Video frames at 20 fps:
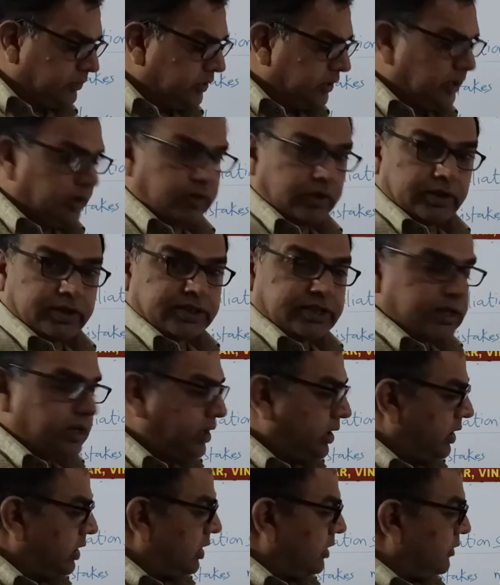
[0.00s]
You can see
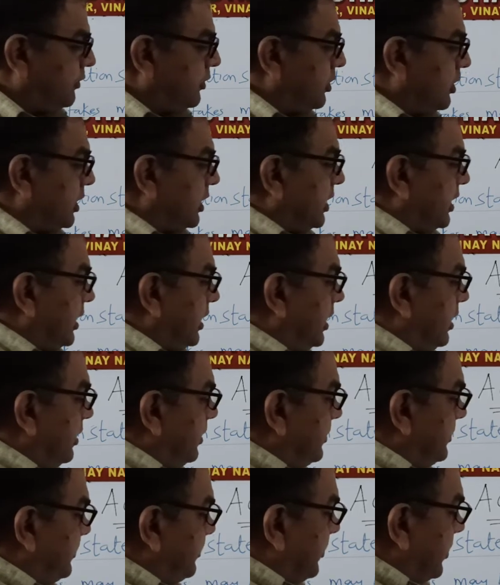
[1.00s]
here, if you can read,
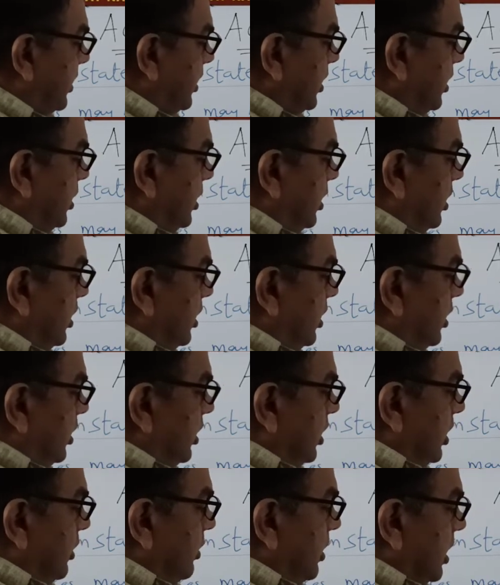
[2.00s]

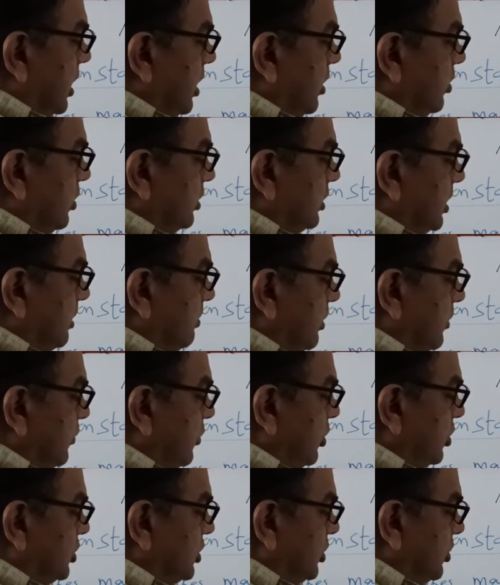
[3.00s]
your account
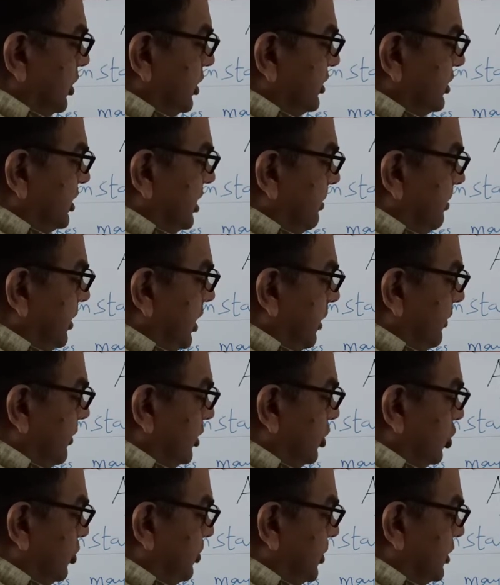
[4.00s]
4440 is debited with
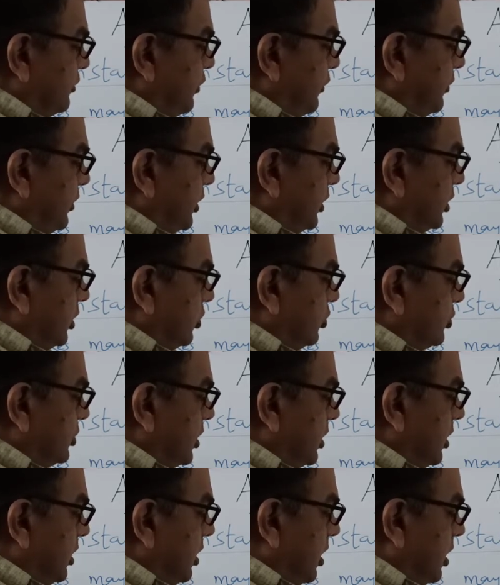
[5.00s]
rupees
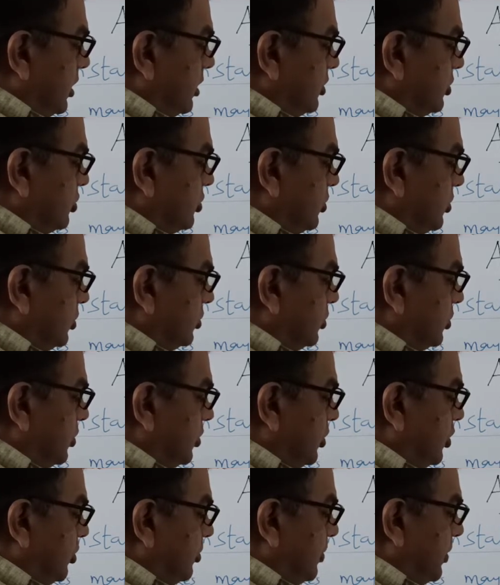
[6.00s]
50,000 on so through
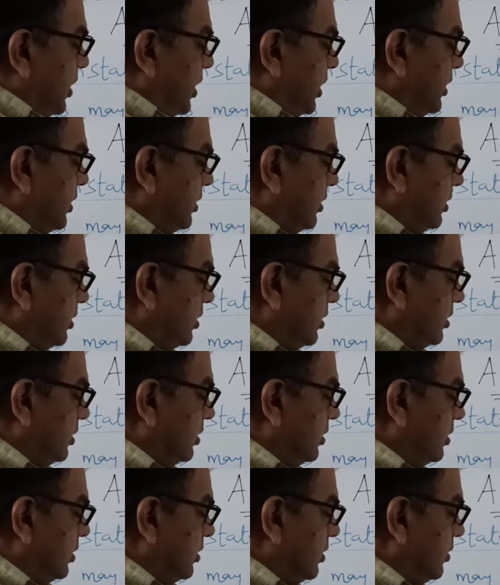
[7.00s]
UPI.
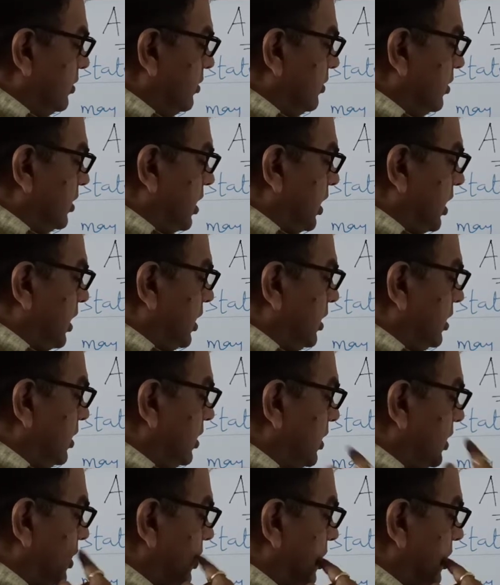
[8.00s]
Okay.